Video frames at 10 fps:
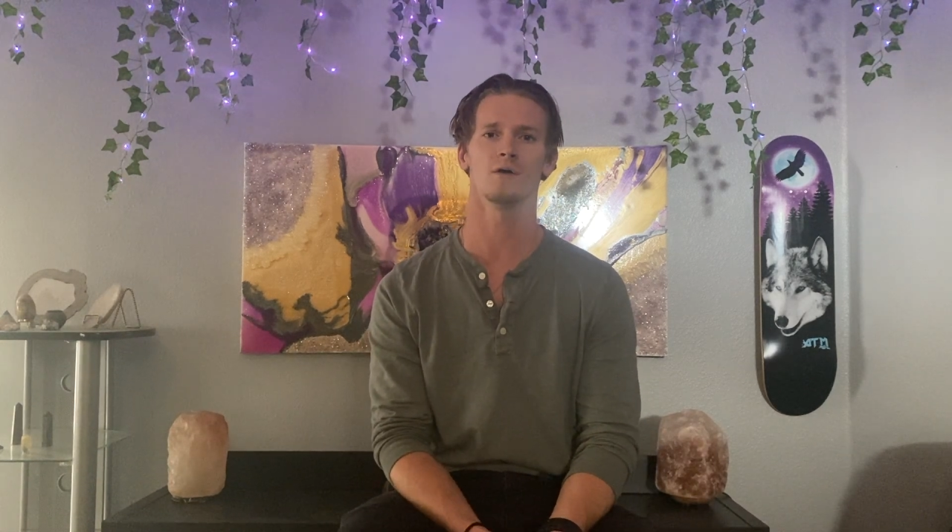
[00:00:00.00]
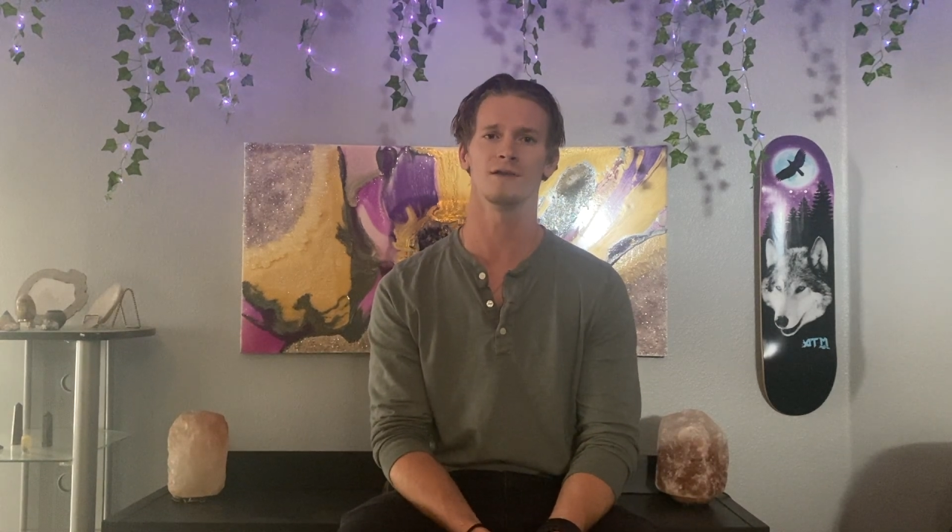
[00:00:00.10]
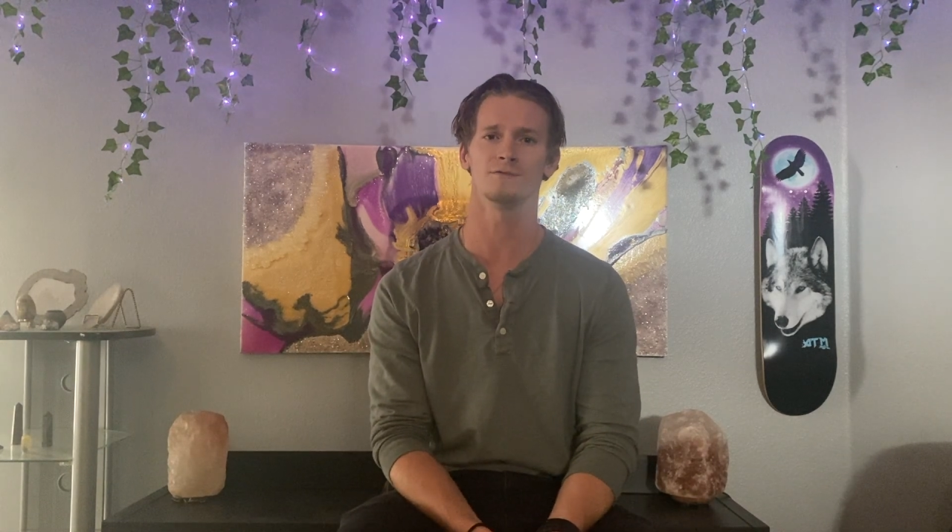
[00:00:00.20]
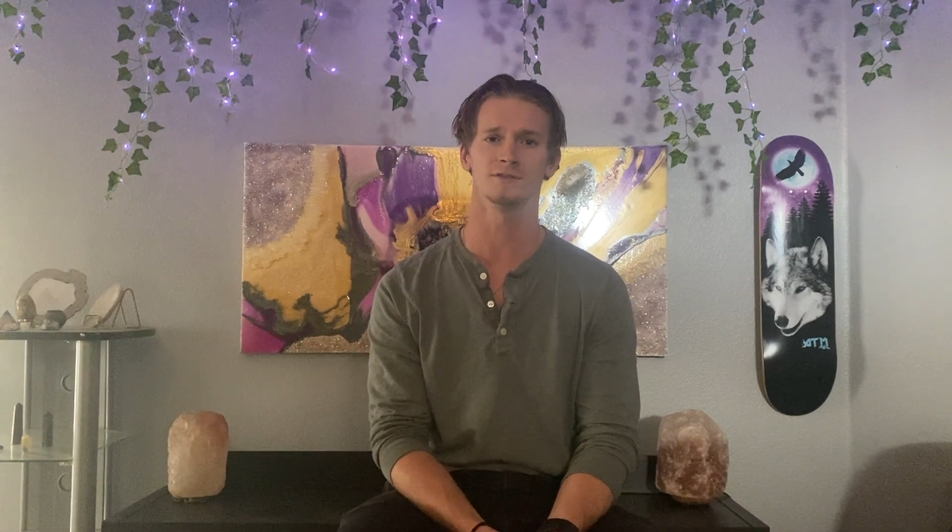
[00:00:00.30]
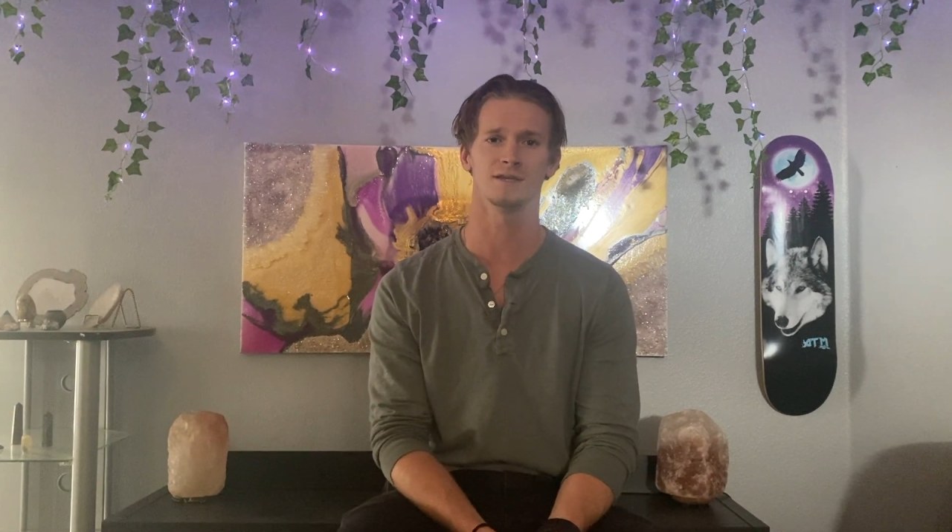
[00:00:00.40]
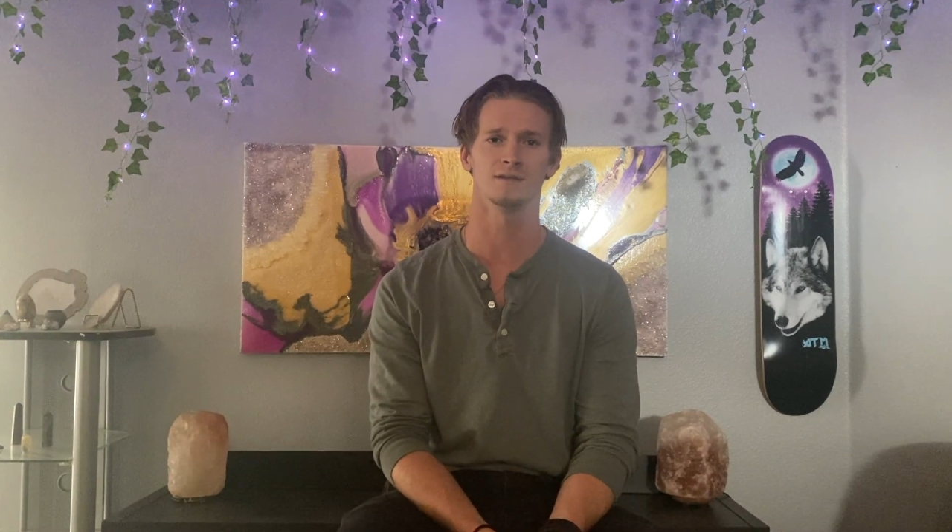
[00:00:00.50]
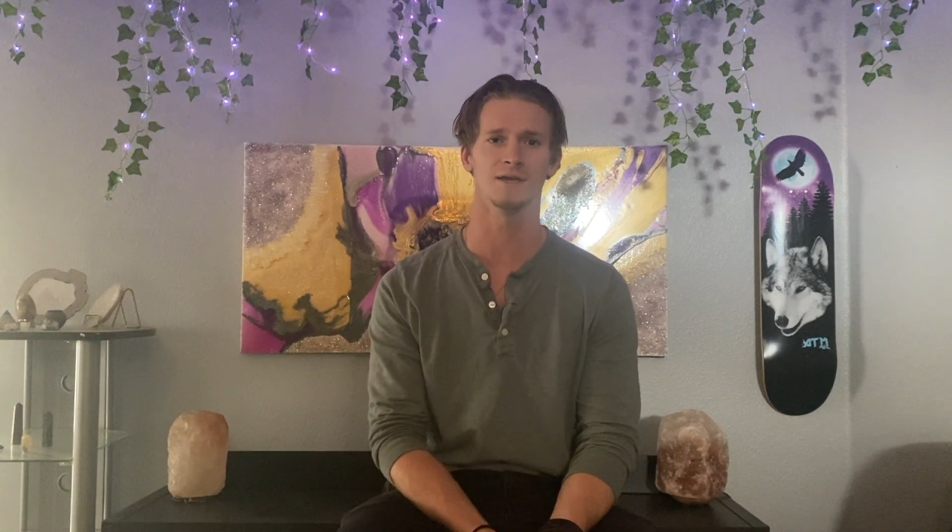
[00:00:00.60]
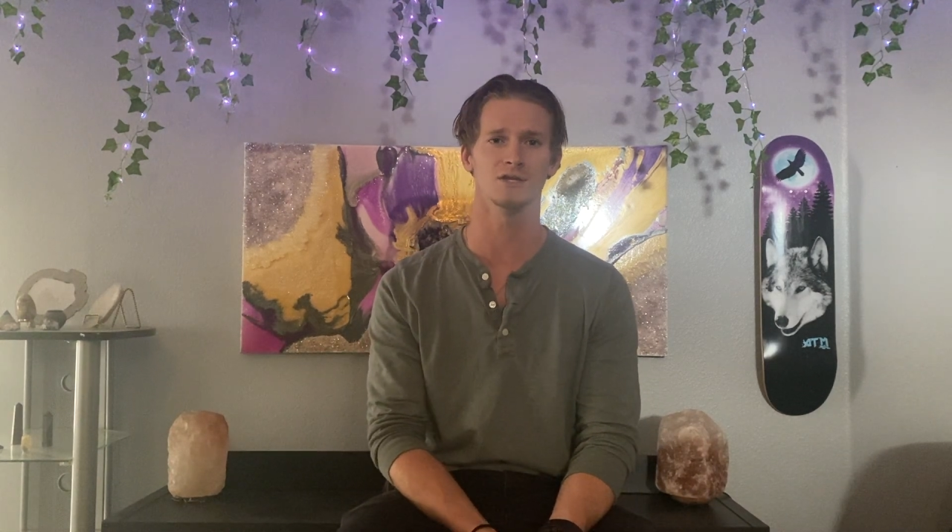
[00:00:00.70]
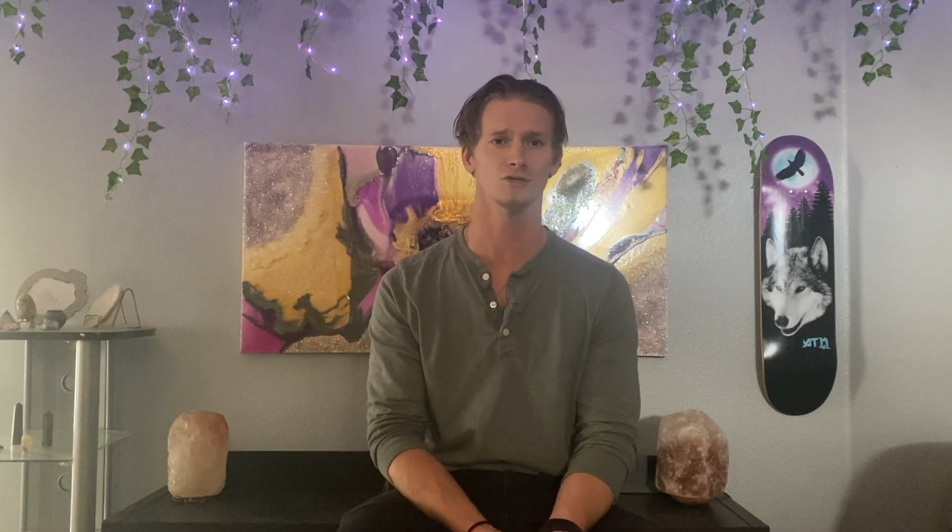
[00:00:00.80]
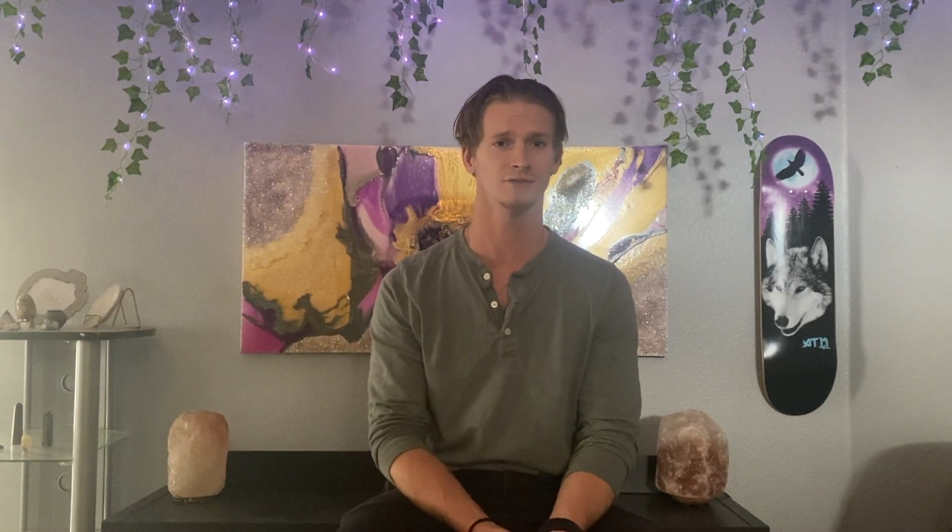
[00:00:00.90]
If you did,
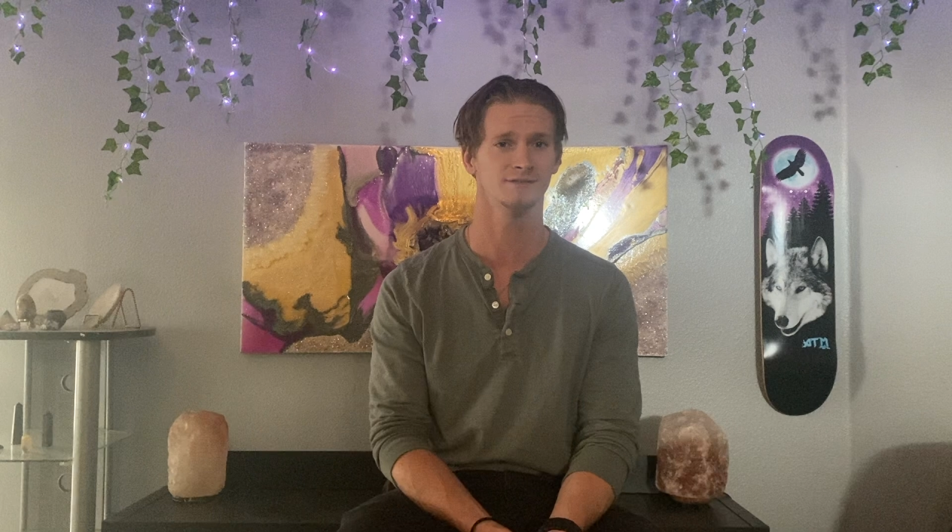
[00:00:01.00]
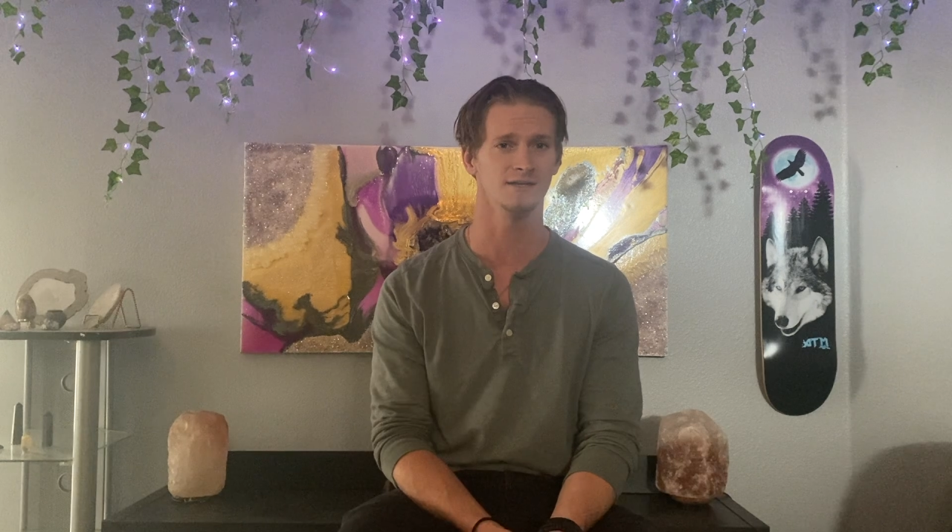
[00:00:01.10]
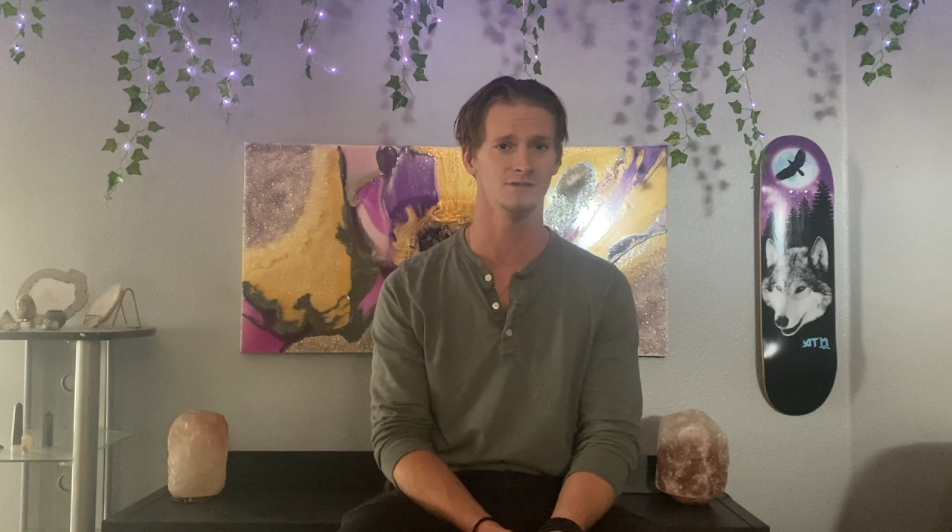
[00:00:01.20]
make sure you stay